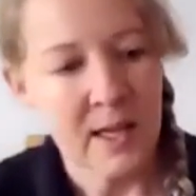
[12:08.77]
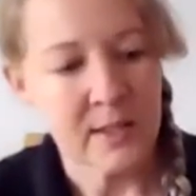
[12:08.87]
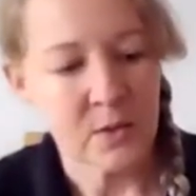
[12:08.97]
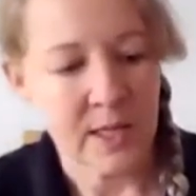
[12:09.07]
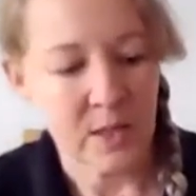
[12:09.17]

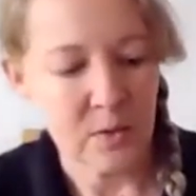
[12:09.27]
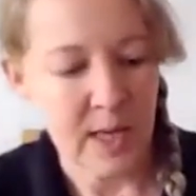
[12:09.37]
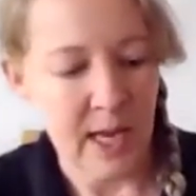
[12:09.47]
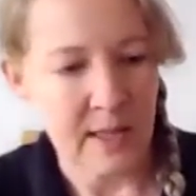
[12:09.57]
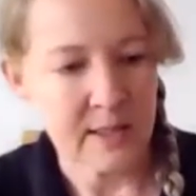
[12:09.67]
So I know
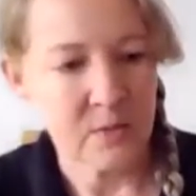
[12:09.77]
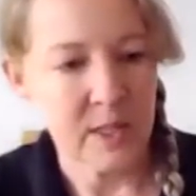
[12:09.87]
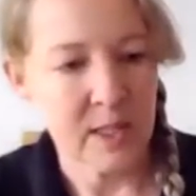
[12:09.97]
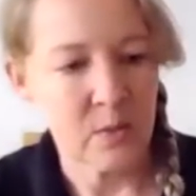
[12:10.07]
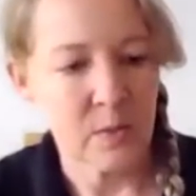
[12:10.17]
last
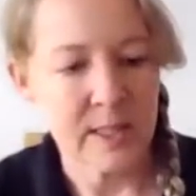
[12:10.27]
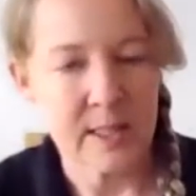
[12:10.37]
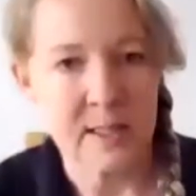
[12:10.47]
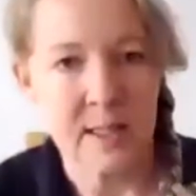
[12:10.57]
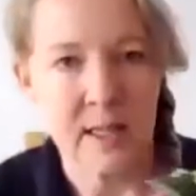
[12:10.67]
week we
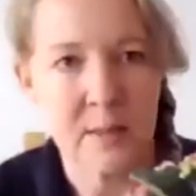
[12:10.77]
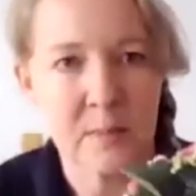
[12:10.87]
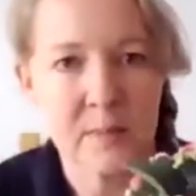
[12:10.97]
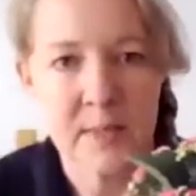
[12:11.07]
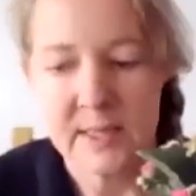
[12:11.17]
did
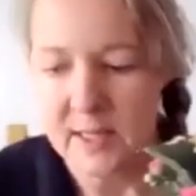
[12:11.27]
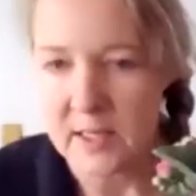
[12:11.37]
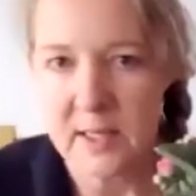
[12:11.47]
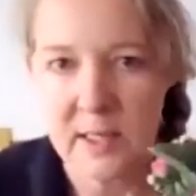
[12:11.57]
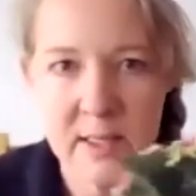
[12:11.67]

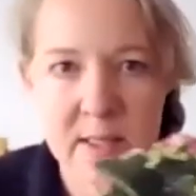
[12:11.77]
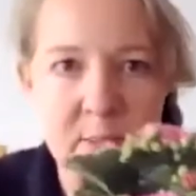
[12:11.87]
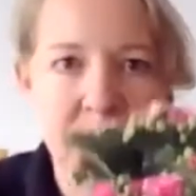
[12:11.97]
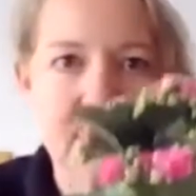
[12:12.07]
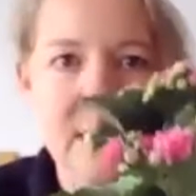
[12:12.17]

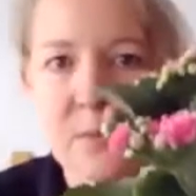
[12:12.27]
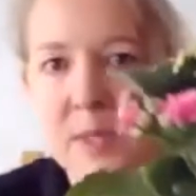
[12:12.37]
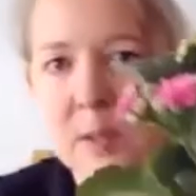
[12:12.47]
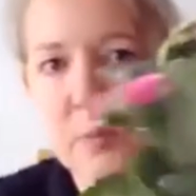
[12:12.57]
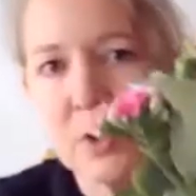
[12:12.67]
succulents, but this
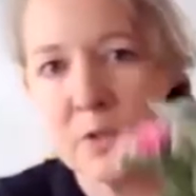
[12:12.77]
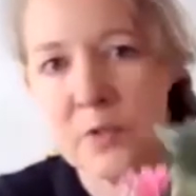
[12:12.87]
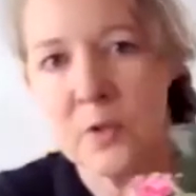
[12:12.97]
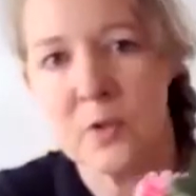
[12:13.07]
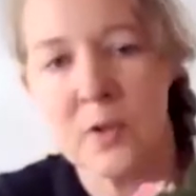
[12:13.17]
wee
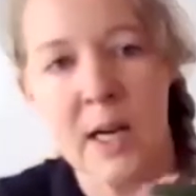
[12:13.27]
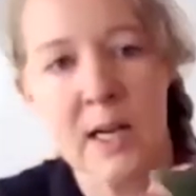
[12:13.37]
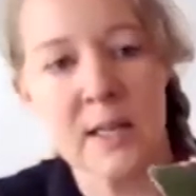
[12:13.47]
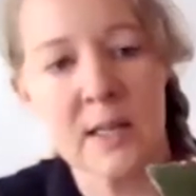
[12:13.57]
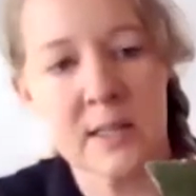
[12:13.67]
beautiful,
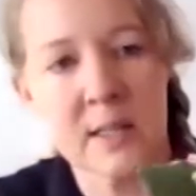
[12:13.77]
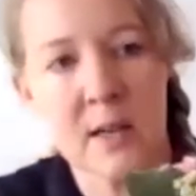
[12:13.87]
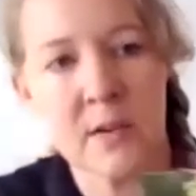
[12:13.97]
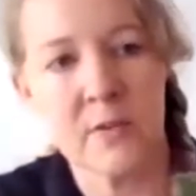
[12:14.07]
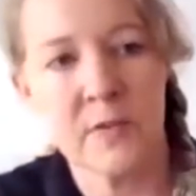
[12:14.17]
I
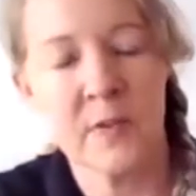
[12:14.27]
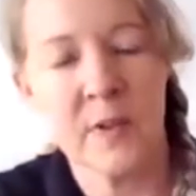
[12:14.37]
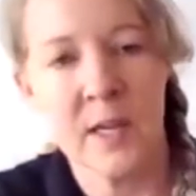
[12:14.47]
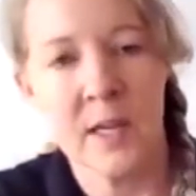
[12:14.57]
love